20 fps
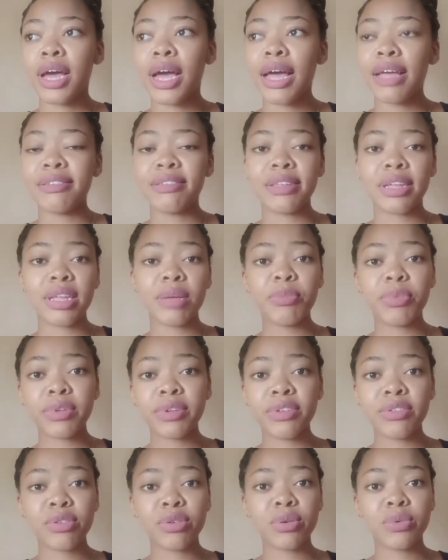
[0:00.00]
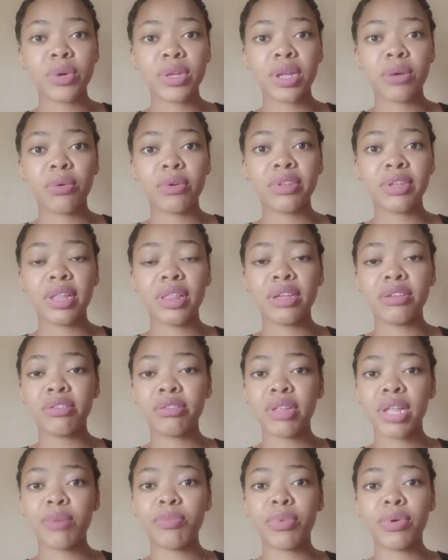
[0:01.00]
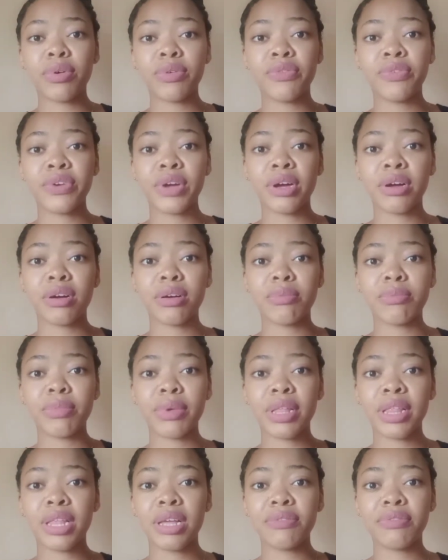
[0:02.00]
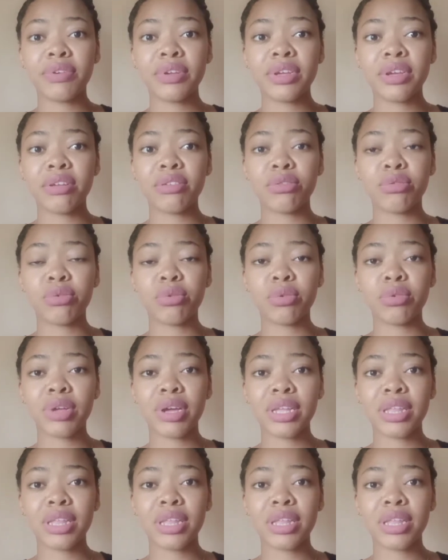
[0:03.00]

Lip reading: I started boarding school when I was a little above 11 years old.